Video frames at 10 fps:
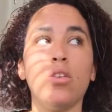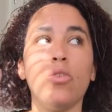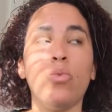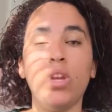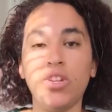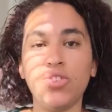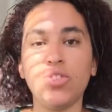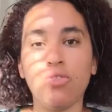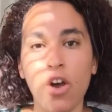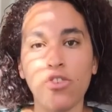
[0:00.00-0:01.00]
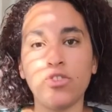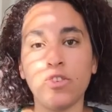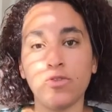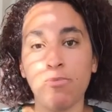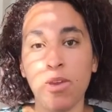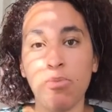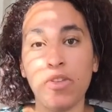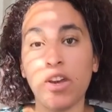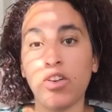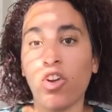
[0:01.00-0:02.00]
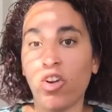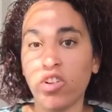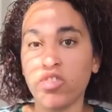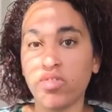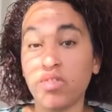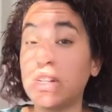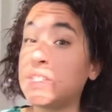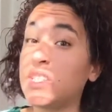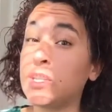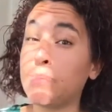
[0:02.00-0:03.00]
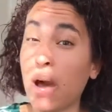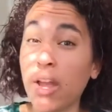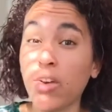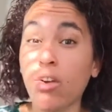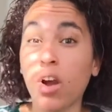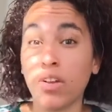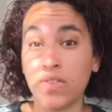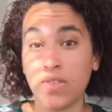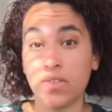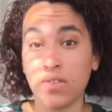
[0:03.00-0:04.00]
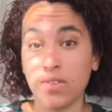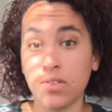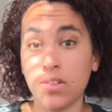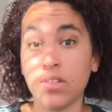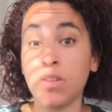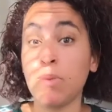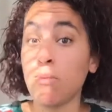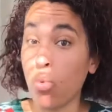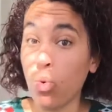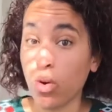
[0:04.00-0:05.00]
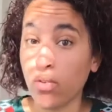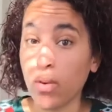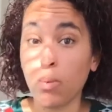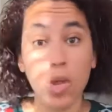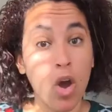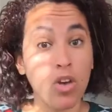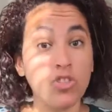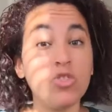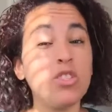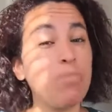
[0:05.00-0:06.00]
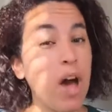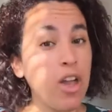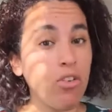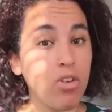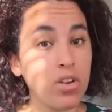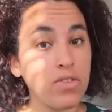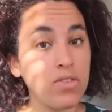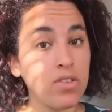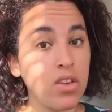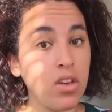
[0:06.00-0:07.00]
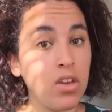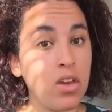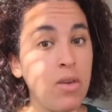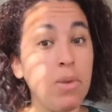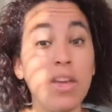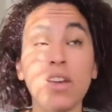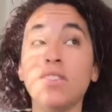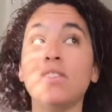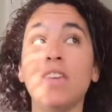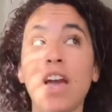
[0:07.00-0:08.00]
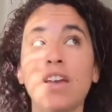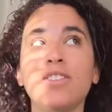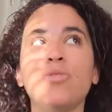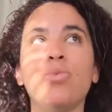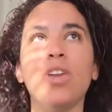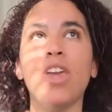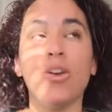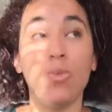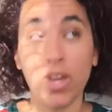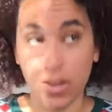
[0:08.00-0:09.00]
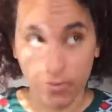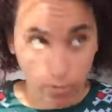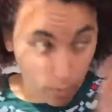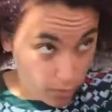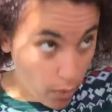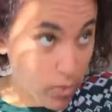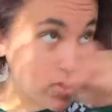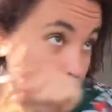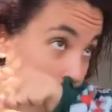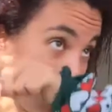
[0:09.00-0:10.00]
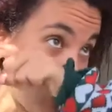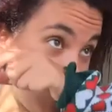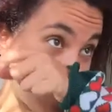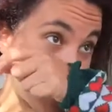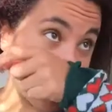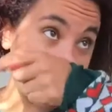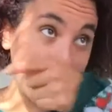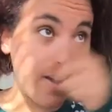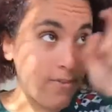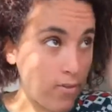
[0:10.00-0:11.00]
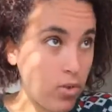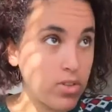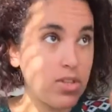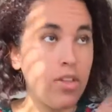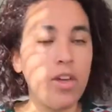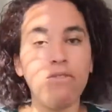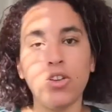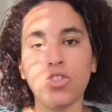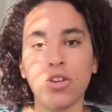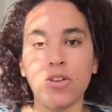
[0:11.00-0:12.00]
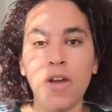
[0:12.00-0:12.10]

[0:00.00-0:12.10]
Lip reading: We need to surround ourselves with people that encourage us, that inspire us to be more than we are, to inspire us. Because yes, we can focus on that vision, okay? Focus on that vision.